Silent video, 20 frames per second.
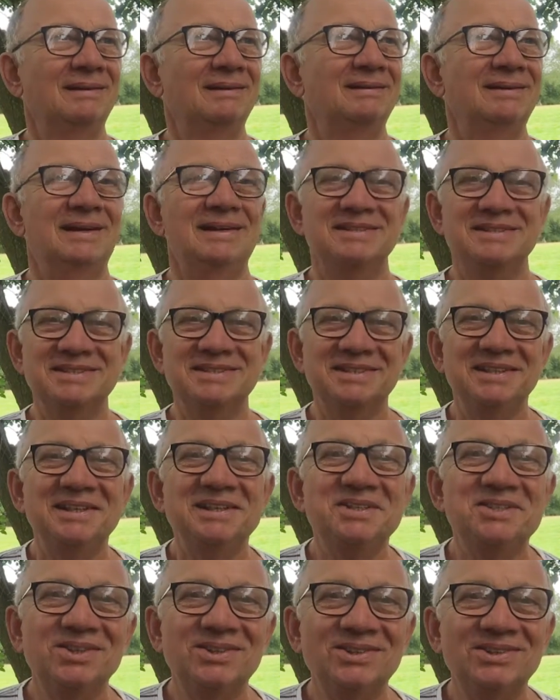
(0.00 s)
tell
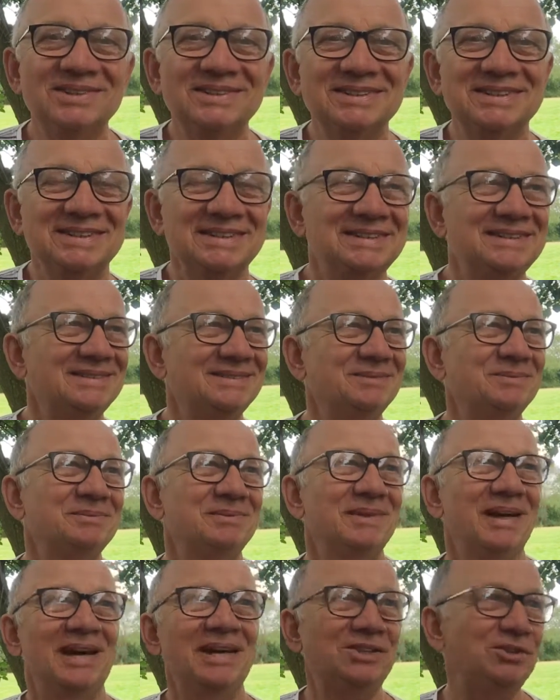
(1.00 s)
silly jokes.
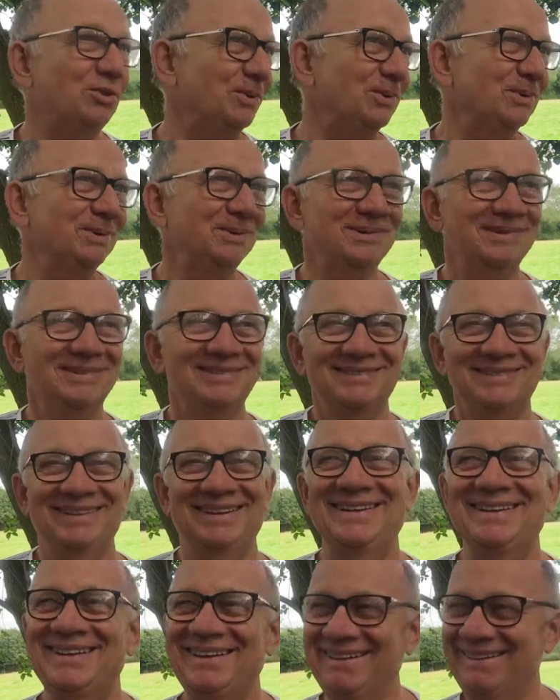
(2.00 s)
At all.
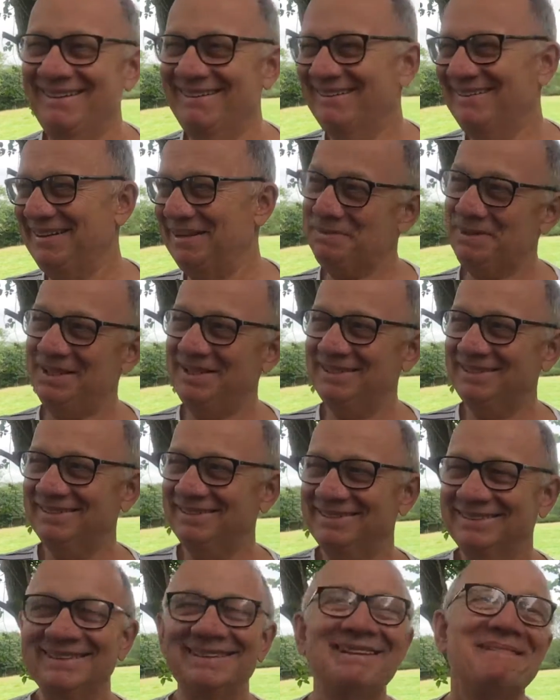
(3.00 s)
Come here.
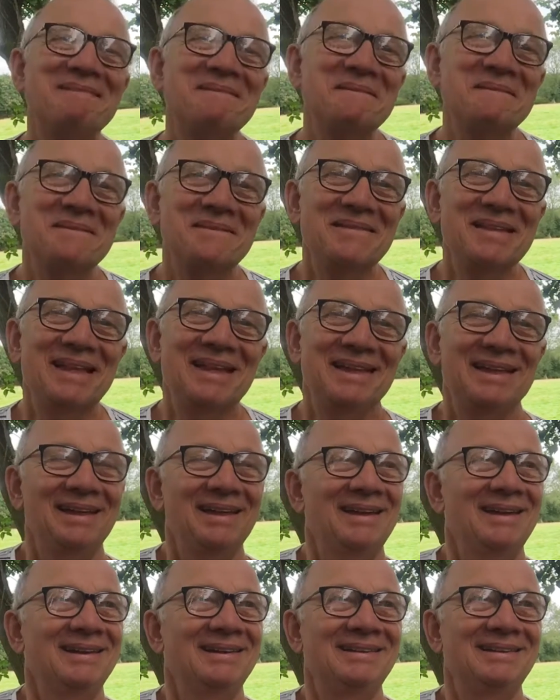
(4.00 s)

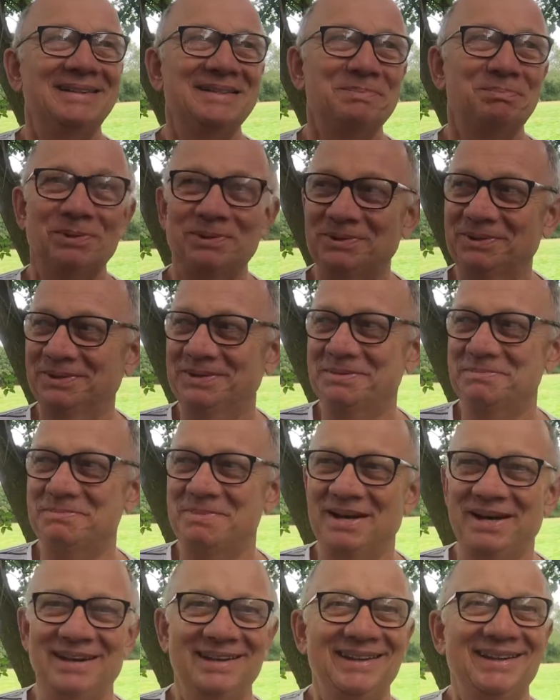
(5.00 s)
This bloke going
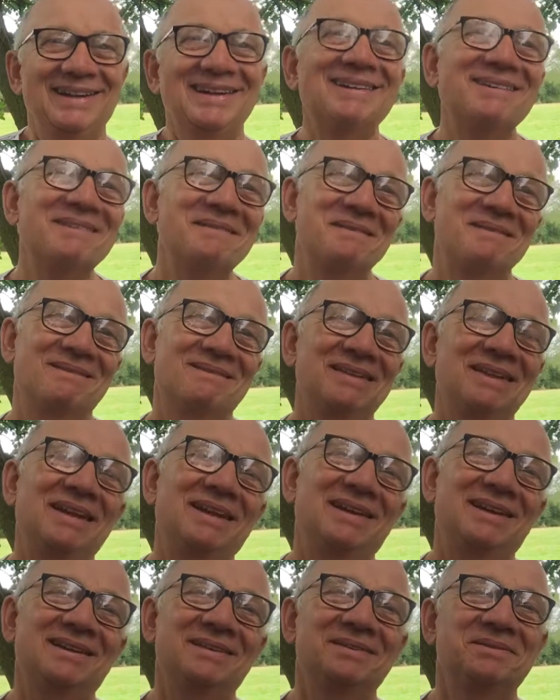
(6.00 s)
mad.
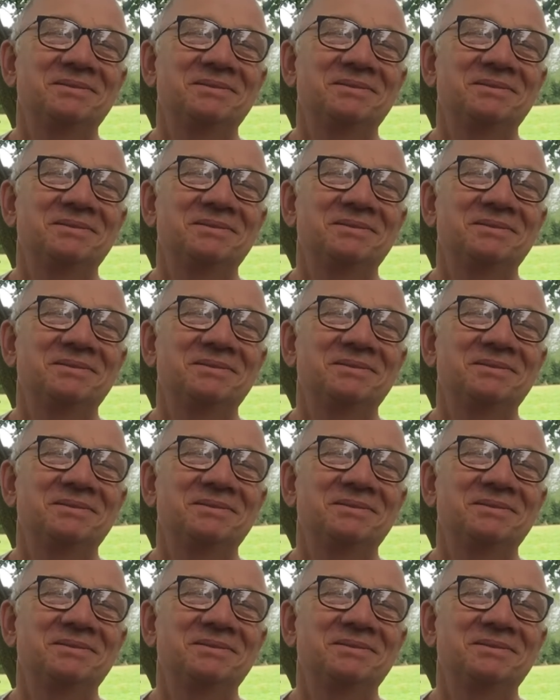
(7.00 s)
Yeah.